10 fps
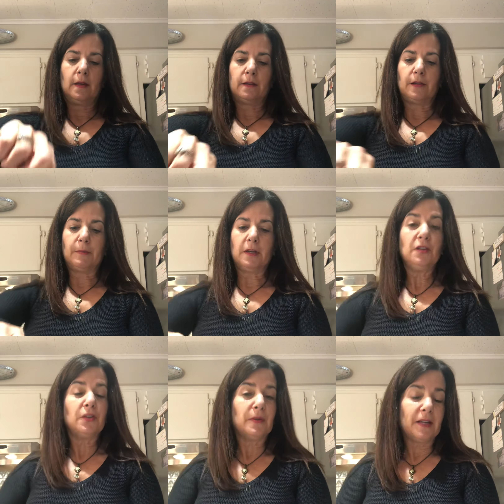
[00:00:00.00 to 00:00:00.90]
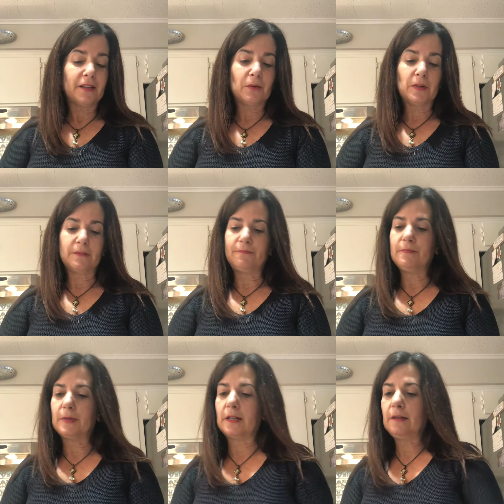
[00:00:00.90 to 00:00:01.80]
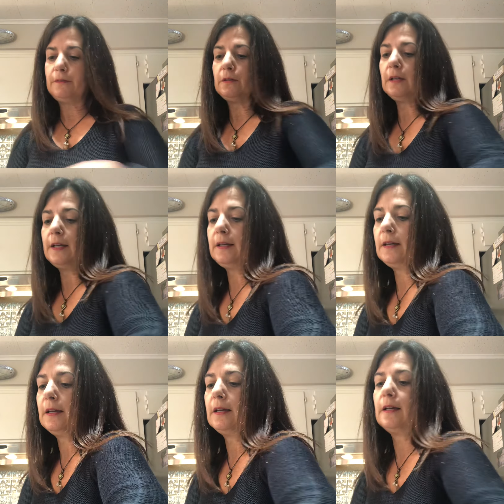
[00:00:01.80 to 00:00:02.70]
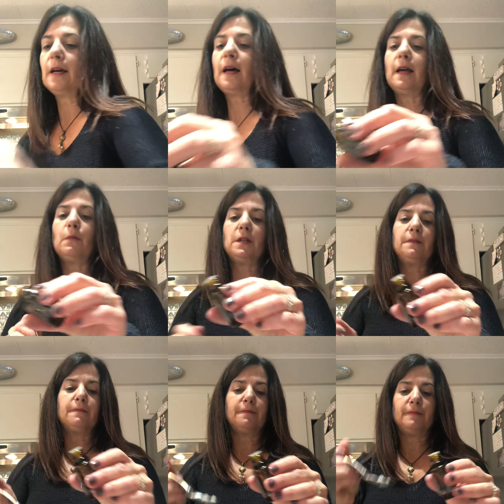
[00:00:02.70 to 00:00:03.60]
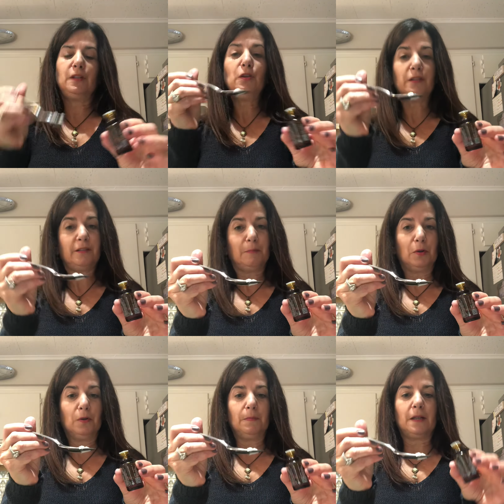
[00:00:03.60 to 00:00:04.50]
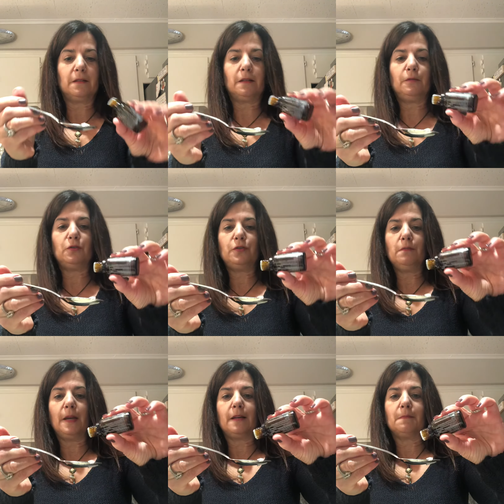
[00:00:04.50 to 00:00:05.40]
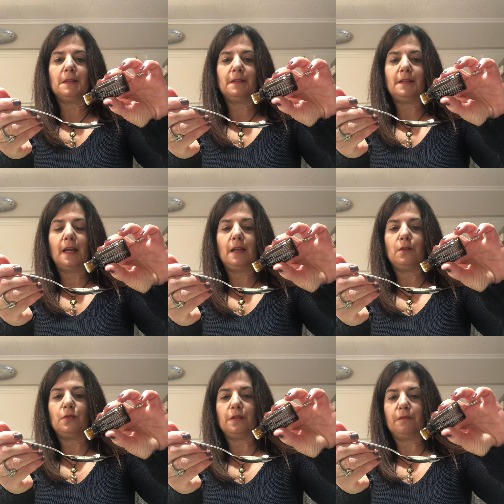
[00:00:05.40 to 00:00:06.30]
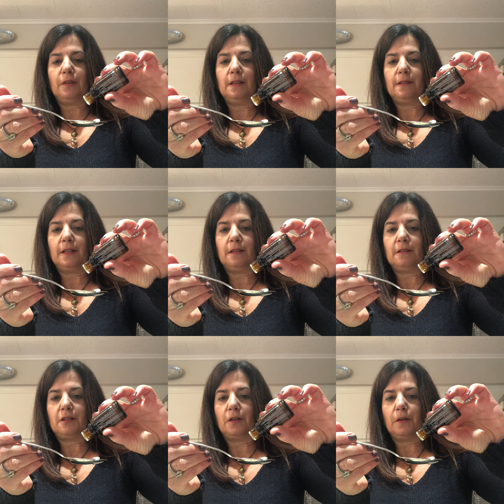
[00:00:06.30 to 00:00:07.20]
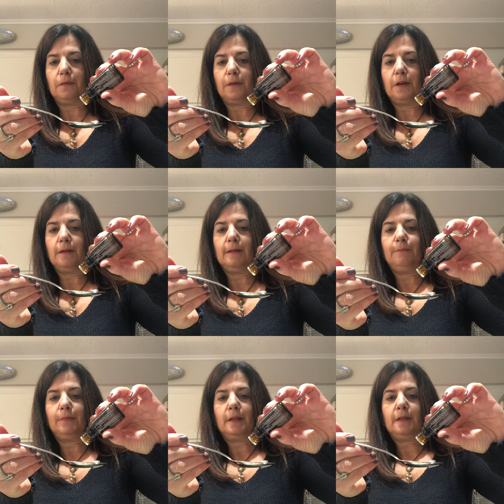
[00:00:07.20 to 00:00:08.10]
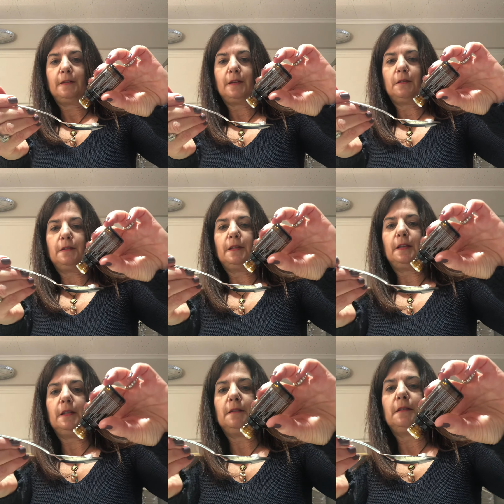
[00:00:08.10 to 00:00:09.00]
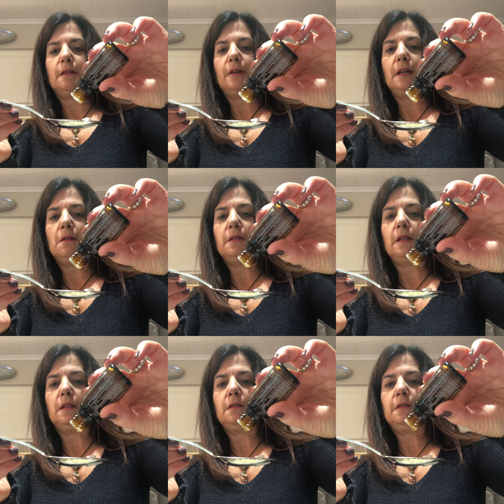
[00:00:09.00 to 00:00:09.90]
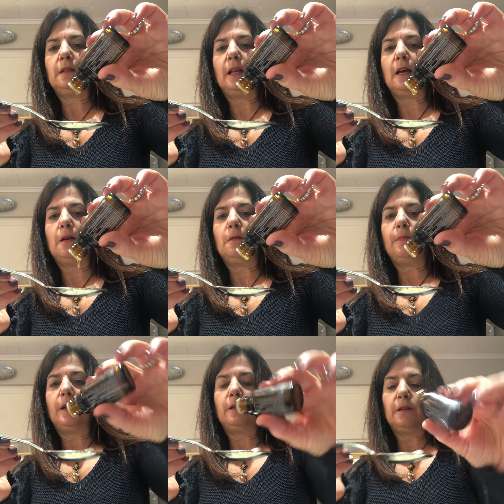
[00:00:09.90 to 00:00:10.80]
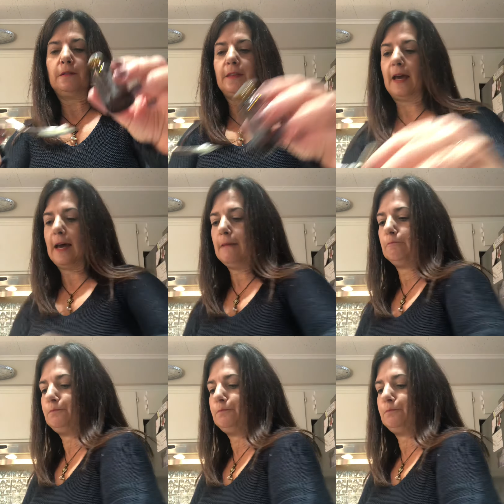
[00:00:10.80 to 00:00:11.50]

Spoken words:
So I'm gonna do another one, but if you like, I would use a spoon, because if you do make a mistake, you just rinse it and start over. So see, this oregano is a little slow. There's that.